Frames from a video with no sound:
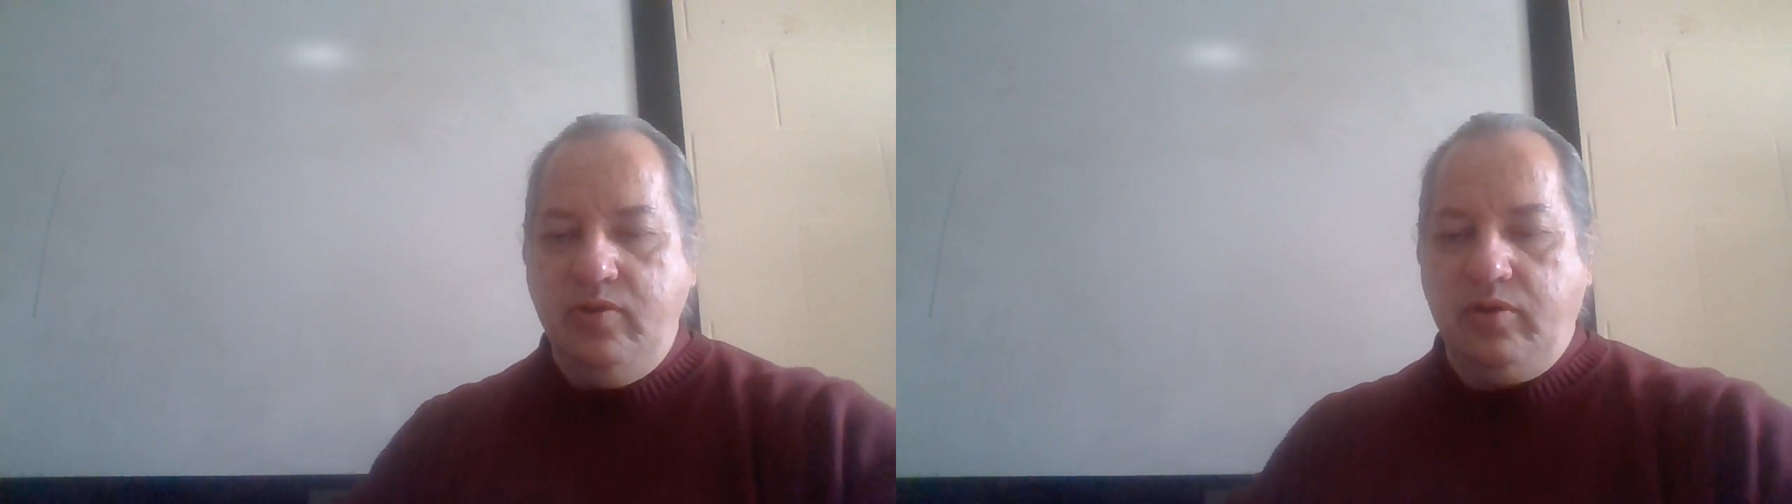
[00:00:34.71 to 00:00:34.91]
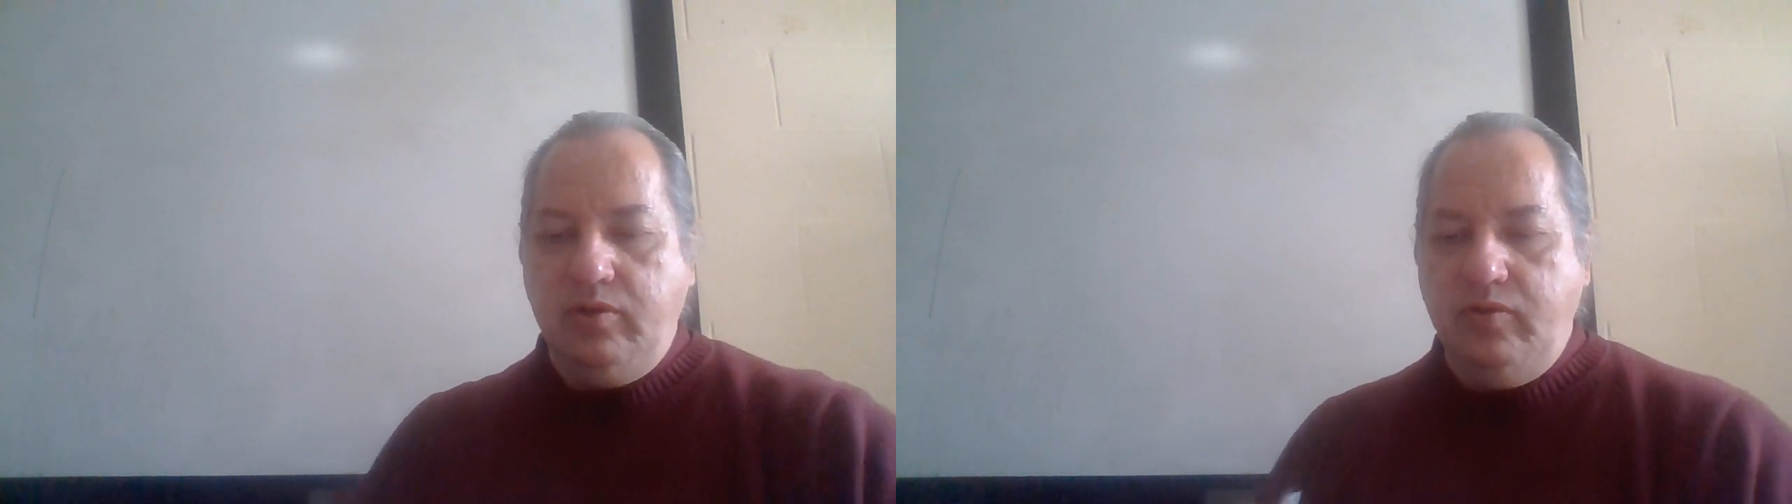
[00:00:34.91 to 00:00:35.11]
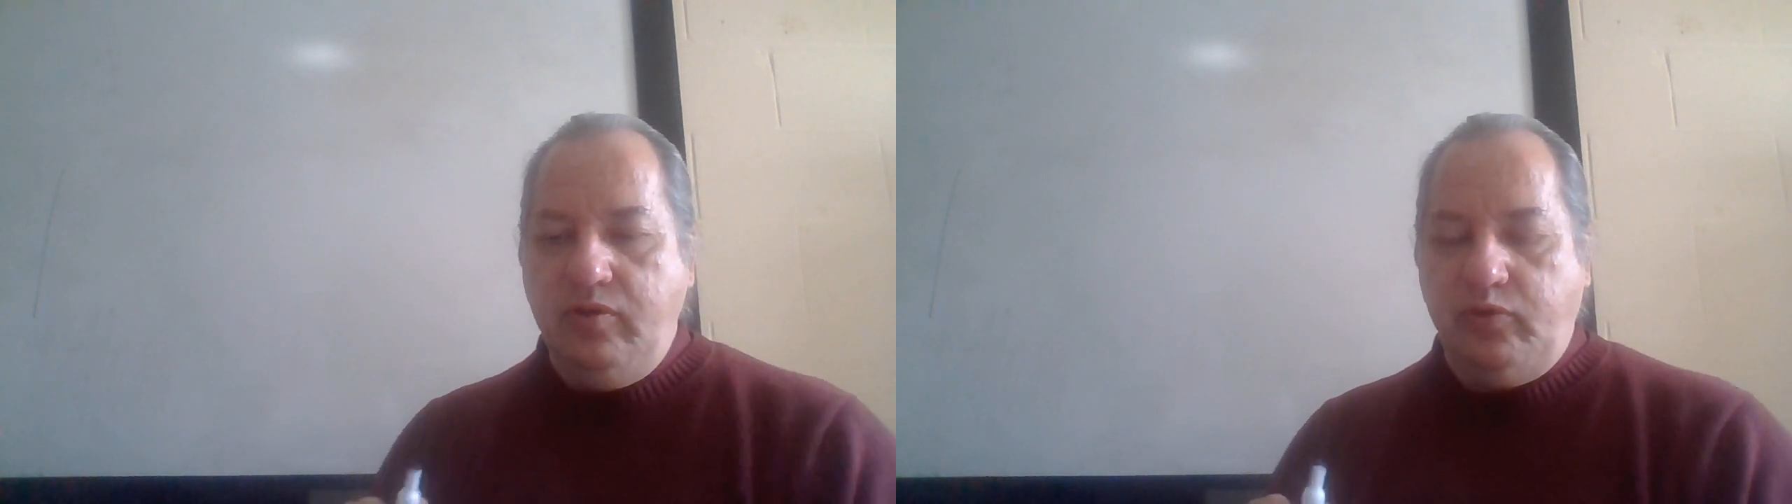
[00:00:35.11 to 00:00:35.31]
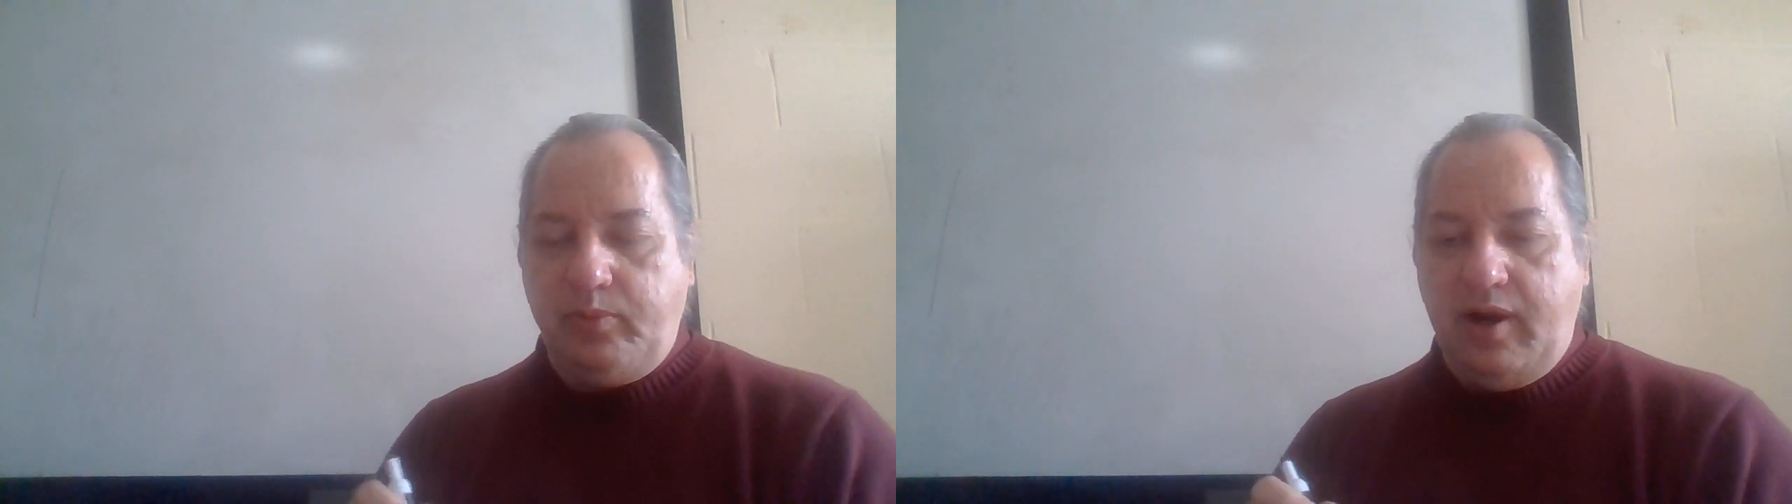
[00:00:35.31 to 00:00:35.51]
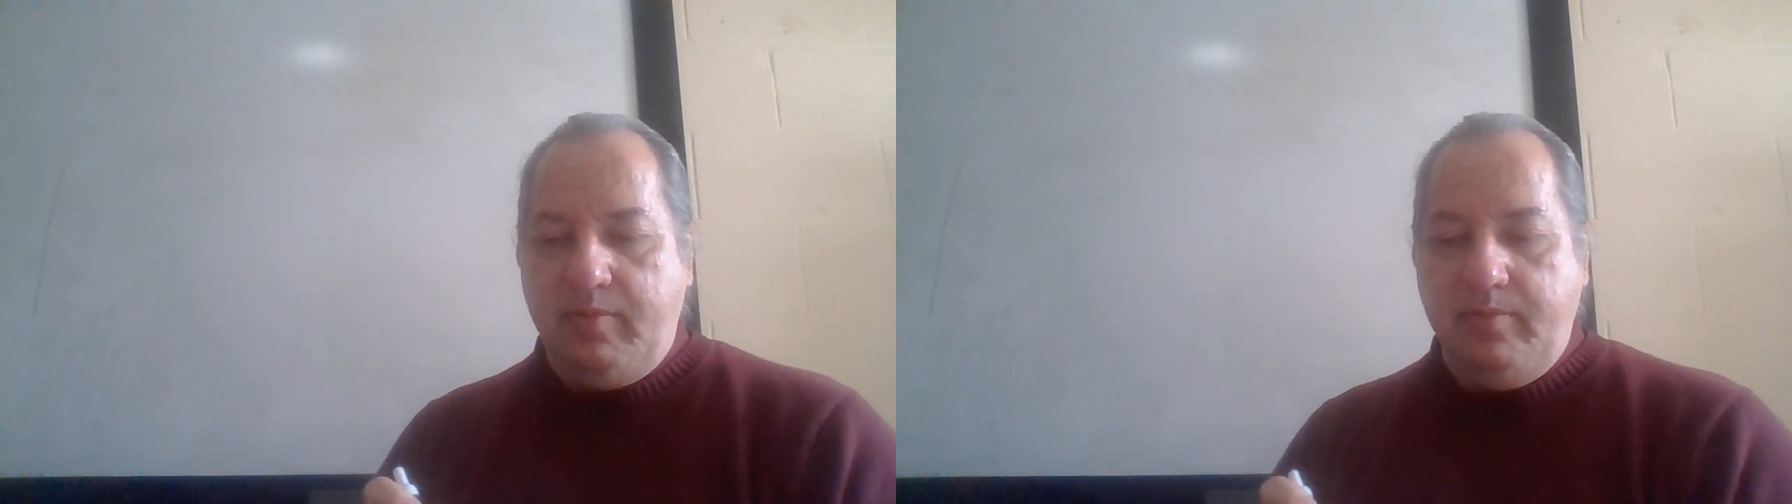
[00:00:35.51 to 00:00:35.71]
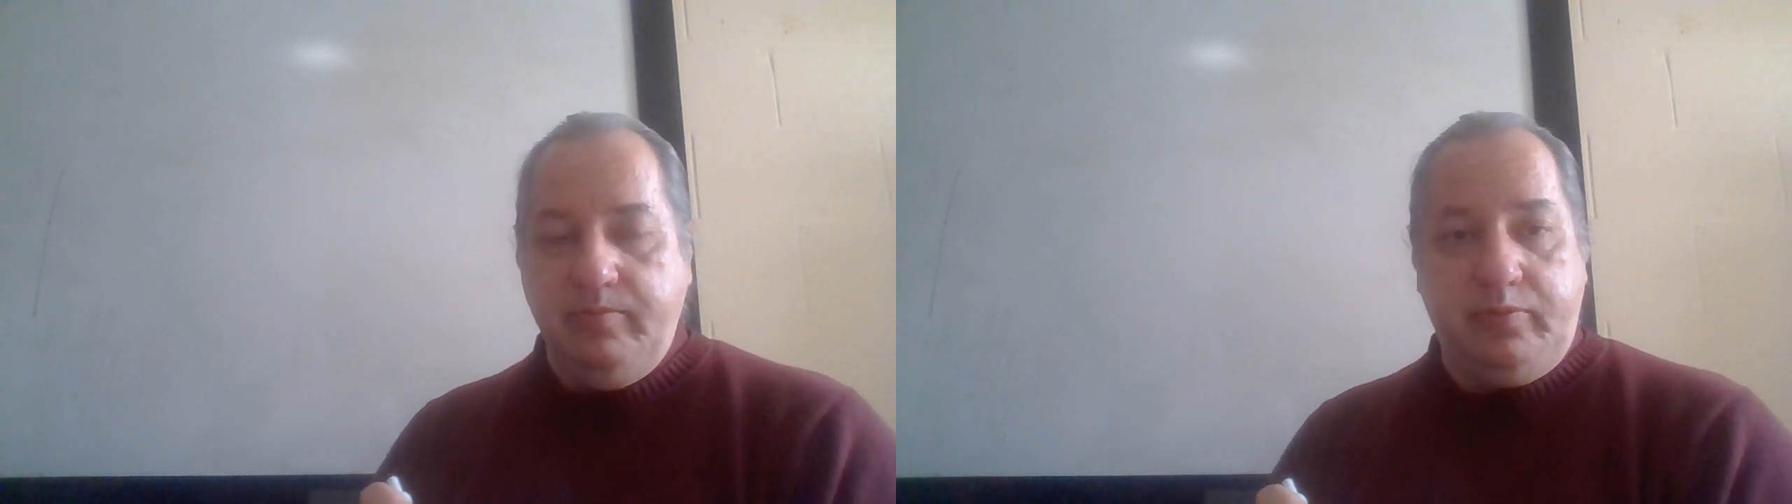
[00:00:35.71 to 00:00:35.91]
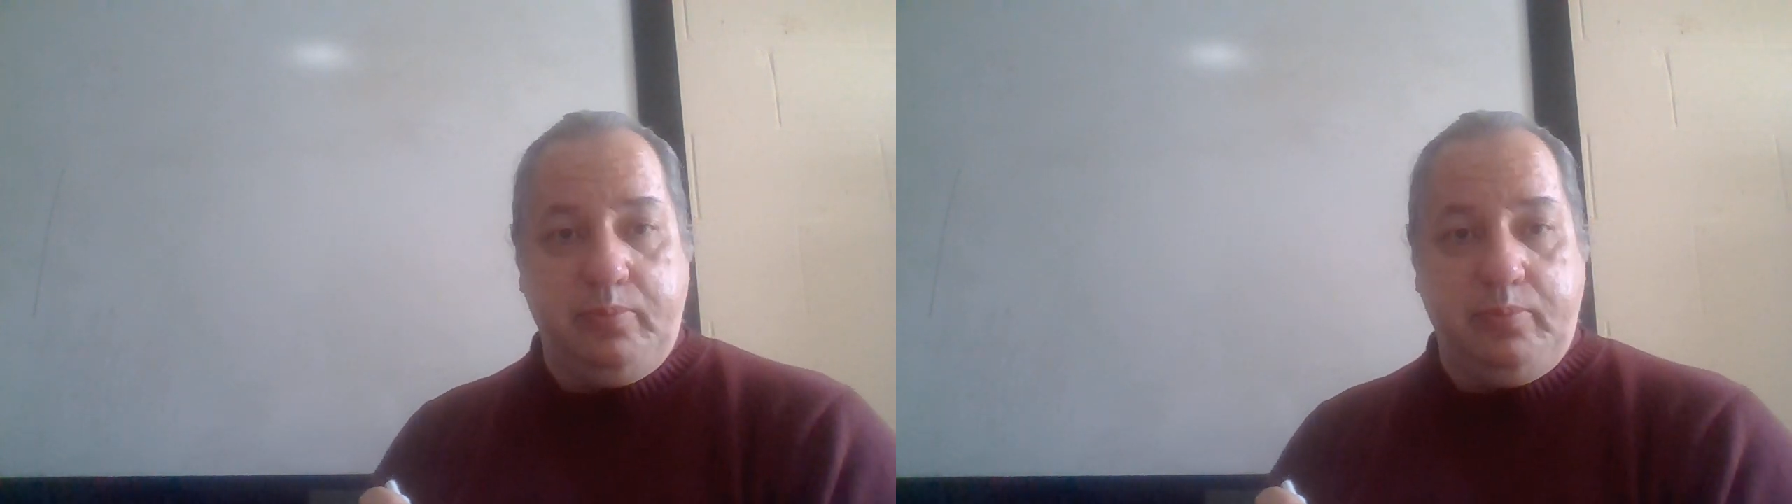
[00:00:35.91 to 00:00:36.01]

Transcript: you can do these problems